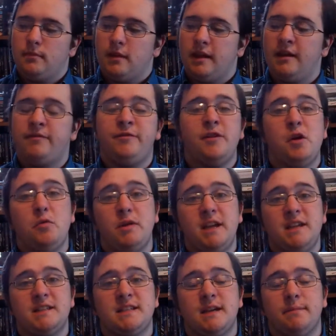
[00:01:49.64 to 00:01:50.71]
If you
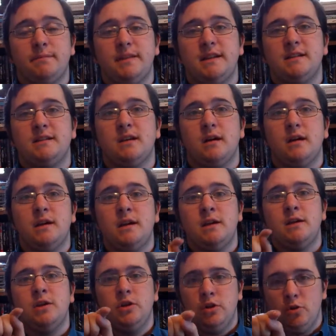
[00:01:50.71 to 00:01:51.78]
need something done,
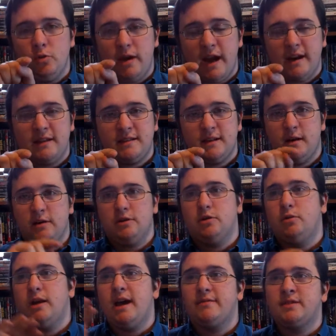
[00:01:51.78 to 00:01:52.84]
you get it done.
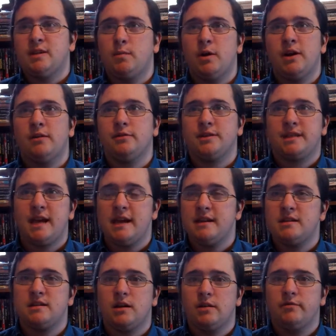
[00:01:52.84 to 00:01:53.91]
Don't have someone else get
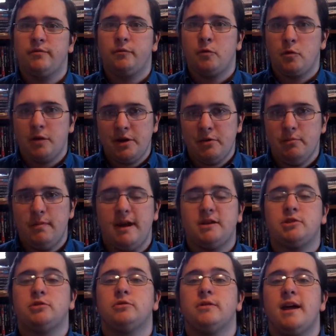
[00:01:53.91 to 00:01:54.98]
it done for you. Make
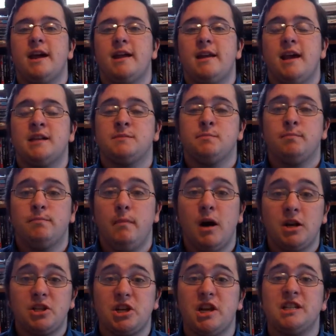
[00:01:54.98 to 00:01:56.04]
sure that as
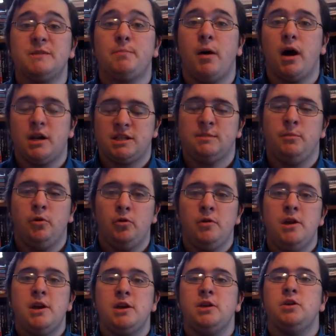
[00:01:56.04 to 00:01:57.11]
much as possible,
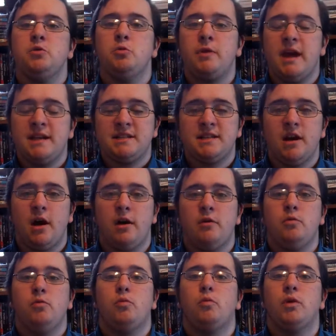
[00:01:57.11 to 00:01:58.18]
you get done
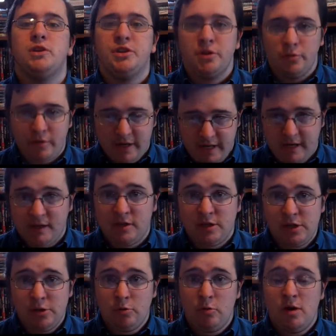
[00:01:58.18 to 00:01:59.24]
what you need
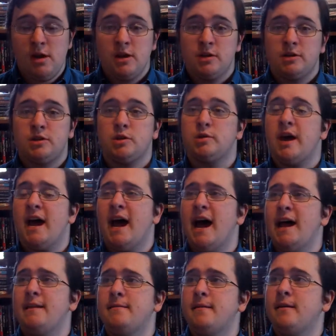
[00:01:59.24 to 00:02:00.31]
to, so
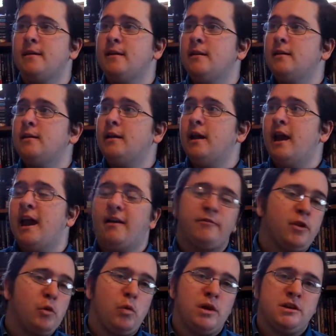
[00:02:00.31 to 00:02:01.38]
that
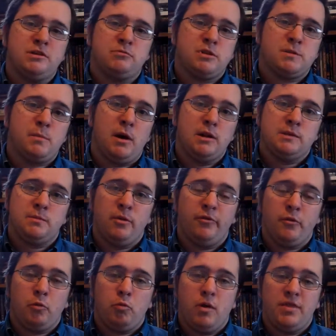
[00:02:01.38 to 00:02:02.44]
everyone is responsible
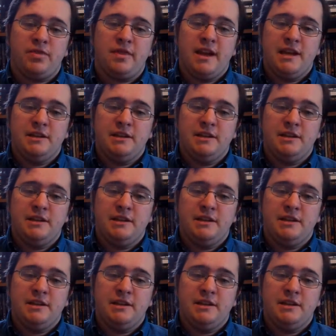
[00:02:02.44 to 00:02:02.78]
for what they